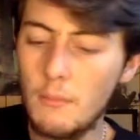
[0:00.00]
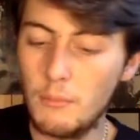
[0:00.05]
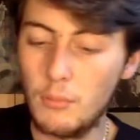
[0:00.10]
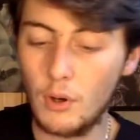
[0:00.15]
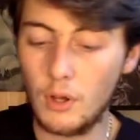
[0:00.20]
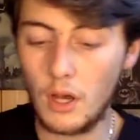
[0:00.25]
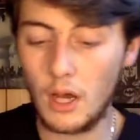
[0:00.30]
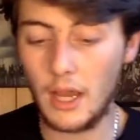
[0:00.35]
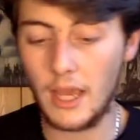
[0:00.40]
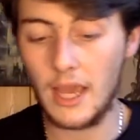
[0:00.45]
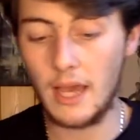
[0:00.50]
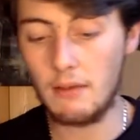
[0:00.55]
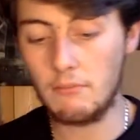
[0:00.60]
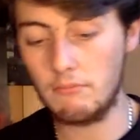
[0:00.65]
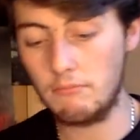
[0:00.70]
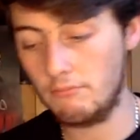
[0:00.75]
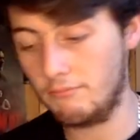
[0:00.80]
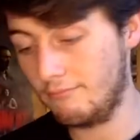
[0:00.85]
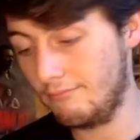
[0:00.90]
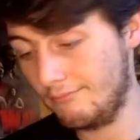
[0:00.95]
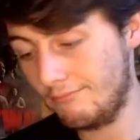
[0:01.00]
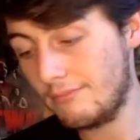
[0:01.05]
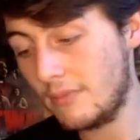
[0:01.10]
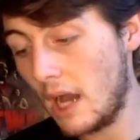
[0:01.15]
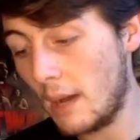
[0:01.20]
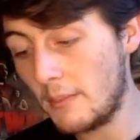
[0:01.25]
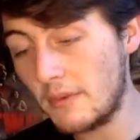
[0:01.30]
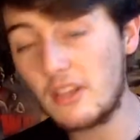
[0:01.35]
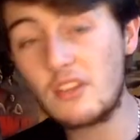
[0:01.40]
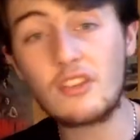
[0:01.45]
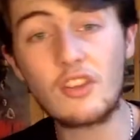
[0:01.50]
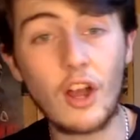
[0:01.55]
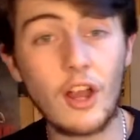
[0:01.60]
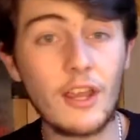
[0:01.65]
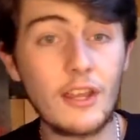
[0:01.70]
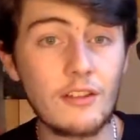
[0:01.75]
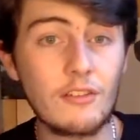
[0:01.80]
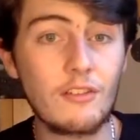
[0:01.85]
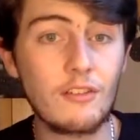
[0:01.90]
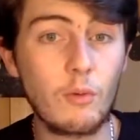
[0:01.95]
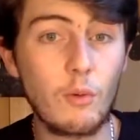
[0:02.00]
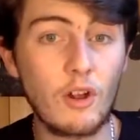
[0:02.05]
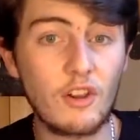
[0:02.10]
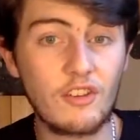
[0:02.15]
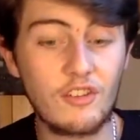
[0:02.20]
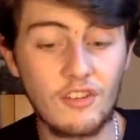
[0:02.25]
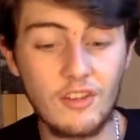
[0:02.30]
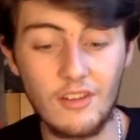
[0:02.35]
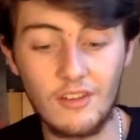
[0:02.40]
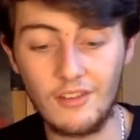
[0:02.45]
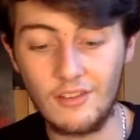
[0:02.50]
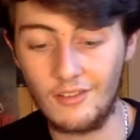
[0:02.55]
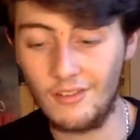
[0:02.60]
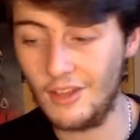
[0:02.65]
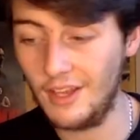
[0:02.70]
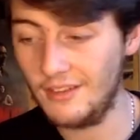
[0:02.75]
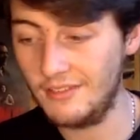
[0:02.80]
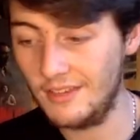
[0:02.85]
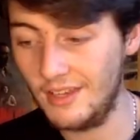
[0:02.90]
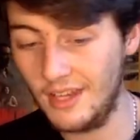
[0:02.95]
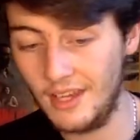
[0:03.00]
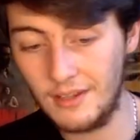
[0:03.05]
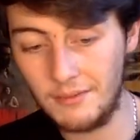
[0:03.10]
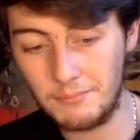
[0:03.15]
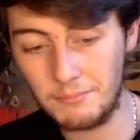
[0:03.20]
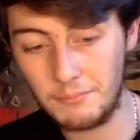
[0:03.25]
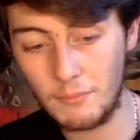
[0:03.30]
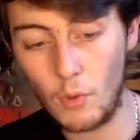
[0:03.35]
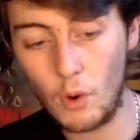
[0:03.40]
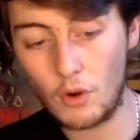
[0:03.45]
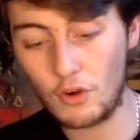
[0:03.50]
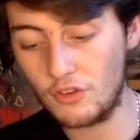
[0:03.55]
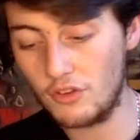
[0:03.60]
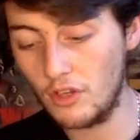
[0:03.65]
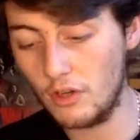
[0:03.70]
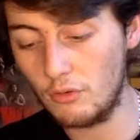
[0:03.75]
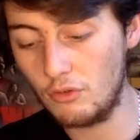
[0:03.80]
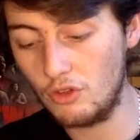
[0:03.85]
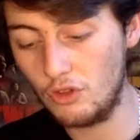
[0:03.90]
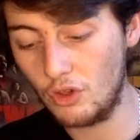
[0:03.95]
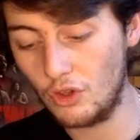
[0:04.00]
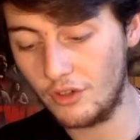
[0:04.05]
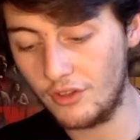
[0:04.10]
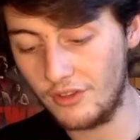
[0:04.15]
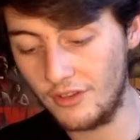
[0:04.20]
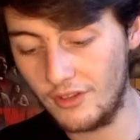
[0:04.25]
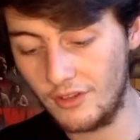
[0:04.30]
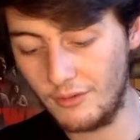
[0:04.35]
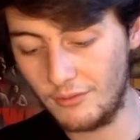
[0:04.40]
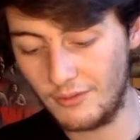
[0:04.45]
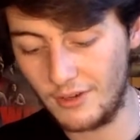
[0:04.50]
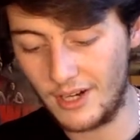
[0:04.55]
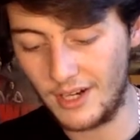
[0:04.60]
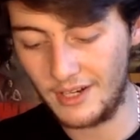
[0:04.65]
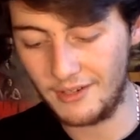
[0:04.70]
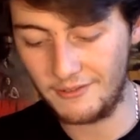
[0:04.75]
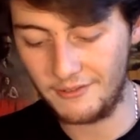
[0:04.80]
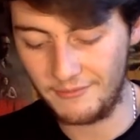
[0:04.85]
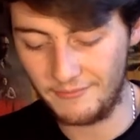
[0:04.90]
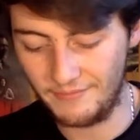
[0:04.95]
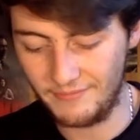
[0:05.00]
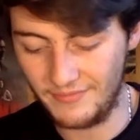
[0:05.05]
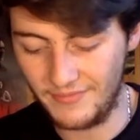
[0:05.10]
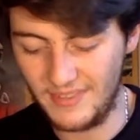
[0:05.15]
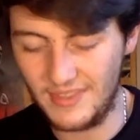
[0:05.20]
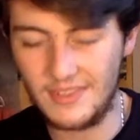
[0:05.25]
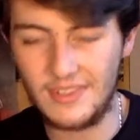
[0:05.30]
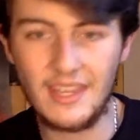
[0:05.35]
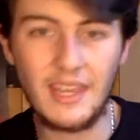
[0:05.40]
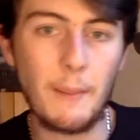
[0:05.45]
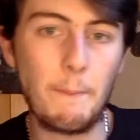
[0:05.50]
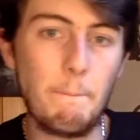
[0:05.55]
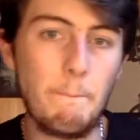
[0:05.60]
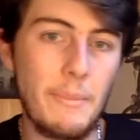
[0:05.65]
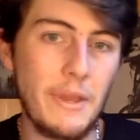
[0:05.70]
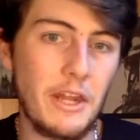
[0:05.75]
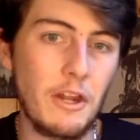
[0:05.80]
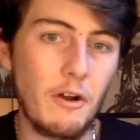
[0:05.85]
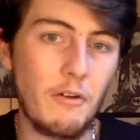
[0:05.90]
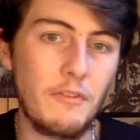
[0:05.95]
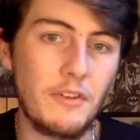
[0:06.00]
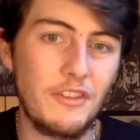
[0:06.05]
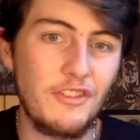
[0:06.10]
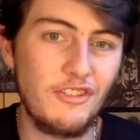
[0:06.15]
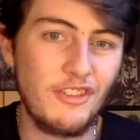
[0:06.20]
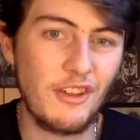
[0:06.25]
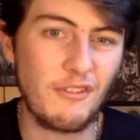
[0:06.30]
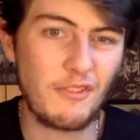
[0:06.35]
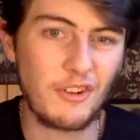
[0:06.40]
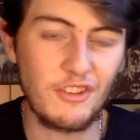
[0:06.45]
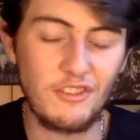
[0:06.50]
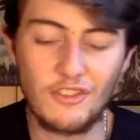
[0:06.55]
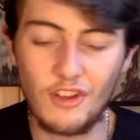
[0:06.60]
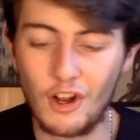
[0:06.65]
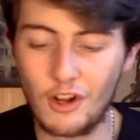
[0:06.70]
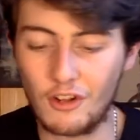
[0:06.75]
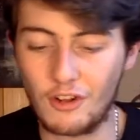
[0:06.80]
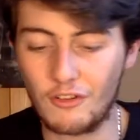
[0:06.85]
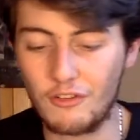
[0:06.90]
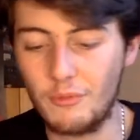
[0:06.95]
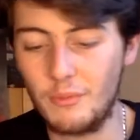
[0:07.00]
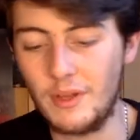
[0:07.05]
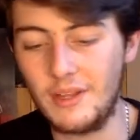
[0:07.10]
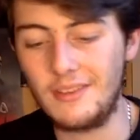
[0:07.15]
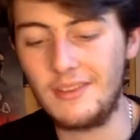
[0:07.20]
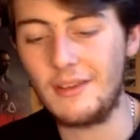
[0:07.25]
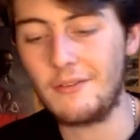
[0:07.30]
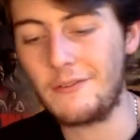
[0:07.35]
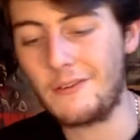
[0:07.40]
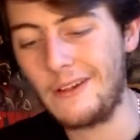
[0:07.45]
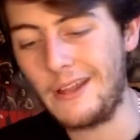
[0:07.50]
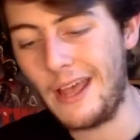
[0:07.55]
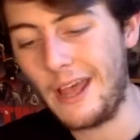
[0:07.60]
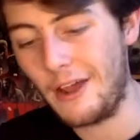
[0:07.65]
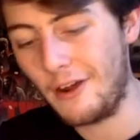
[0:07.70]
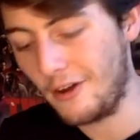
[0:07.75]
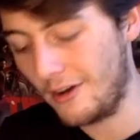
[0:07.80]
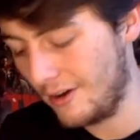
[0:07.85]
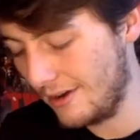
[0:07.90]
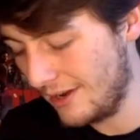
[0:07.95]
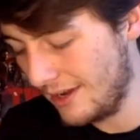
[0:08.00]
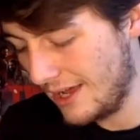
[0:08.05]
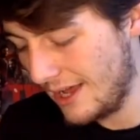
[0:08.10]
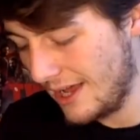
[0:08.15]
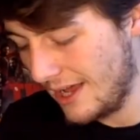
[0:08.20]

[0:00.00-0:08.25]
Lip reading: But I'm excited to watch season 19, more so just to kind of see a bit of a different Doctor from a different era.